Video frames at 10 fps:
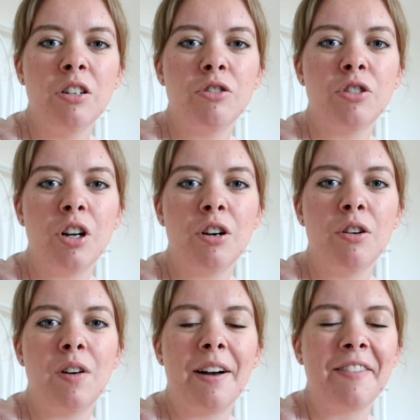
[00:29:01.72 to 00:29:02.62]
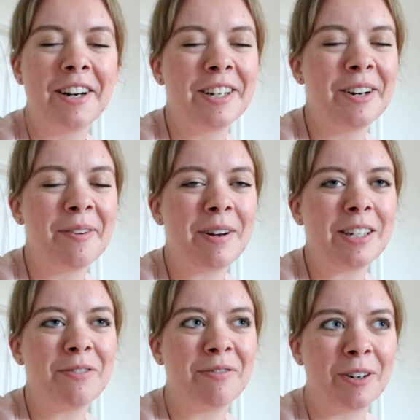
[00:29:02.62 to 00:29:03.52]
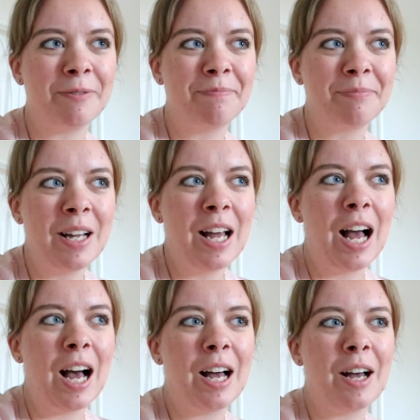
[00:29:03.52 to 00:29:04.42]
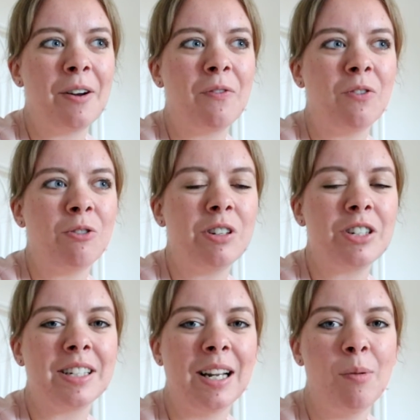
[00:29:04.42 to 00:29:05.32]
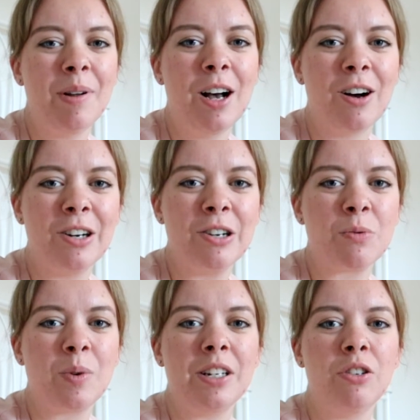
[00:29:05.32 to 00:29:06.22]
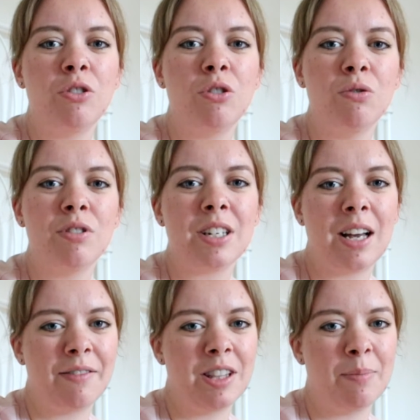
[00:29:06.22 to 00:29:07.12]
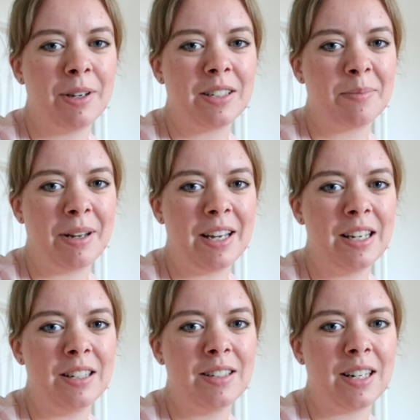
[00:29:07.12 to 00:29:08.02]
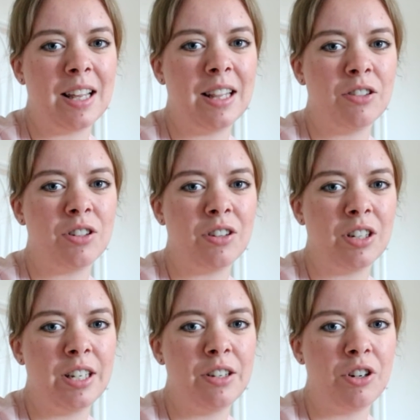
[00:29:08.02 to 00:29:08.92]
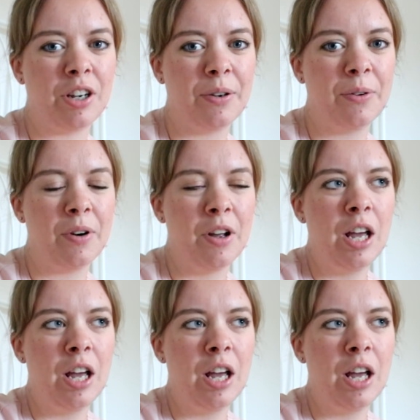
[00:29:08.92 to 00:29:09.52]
So I've kind of done it back to front, which is a little bit hard when you're used to having the big space and then suddenly you don't.